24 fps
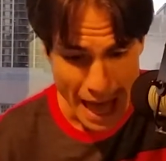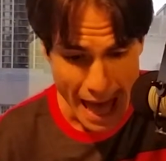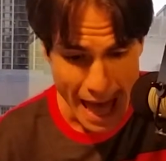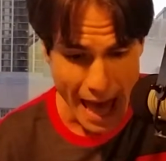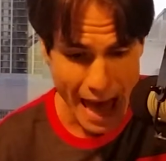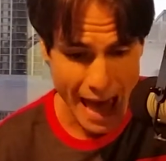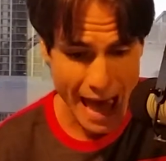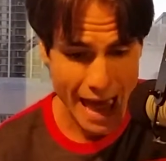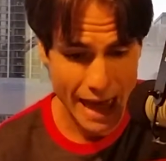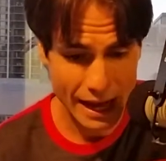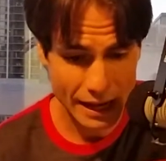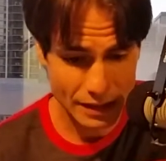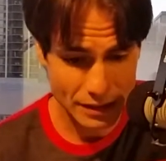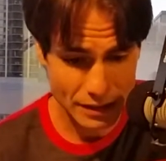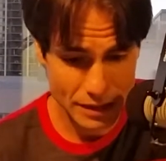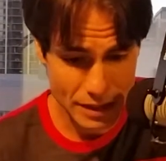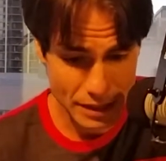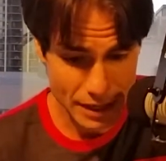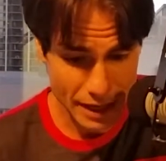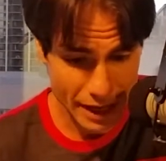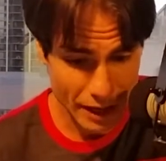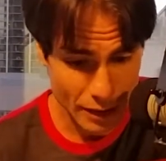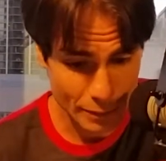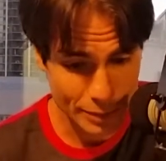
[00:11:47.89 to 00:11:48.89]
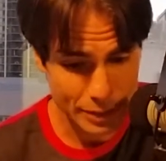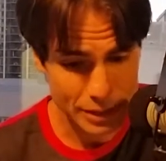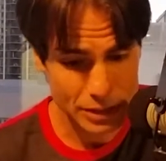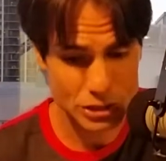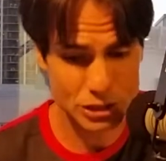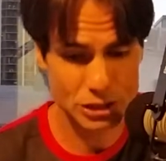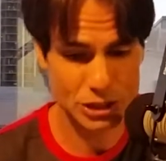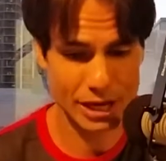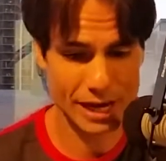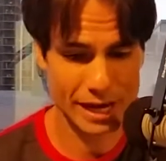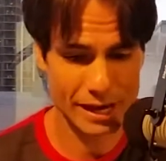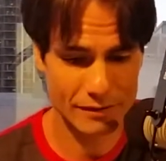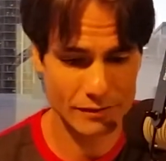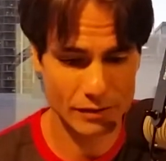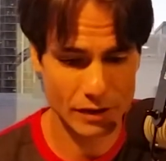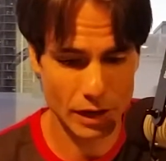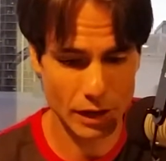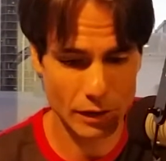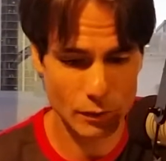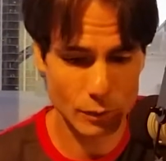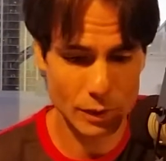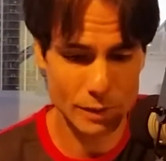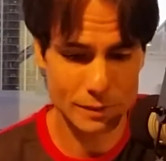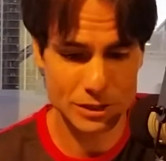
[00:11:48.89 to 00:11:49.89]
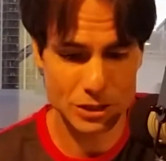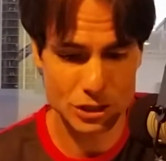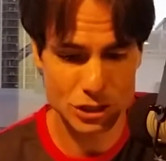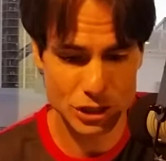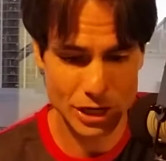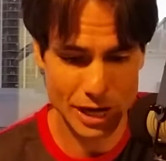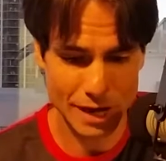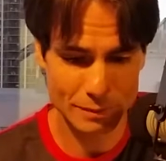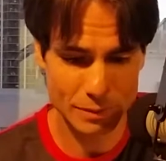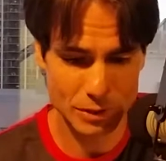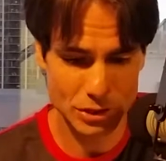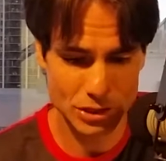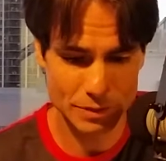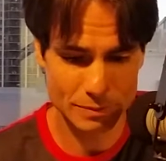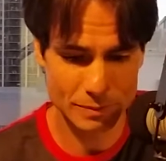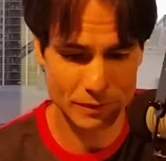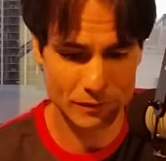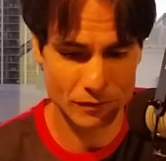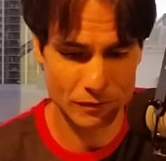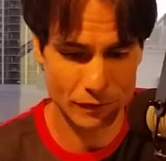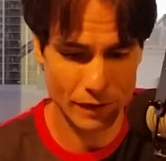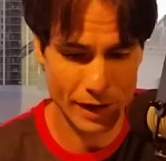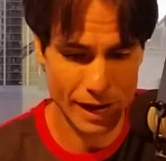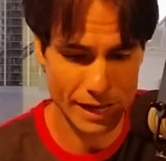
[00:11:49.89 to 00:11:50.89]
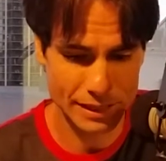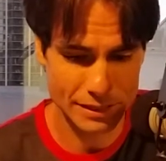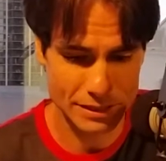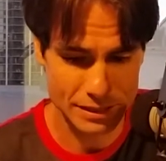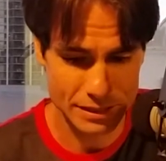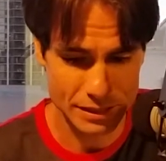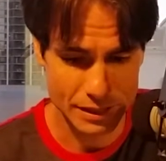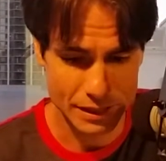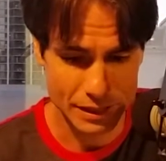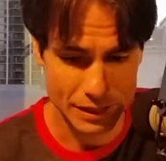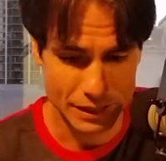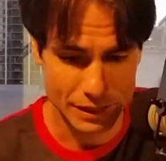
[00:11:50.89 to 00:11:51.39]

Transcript: And in the LPGA Evian Women's Championship in France,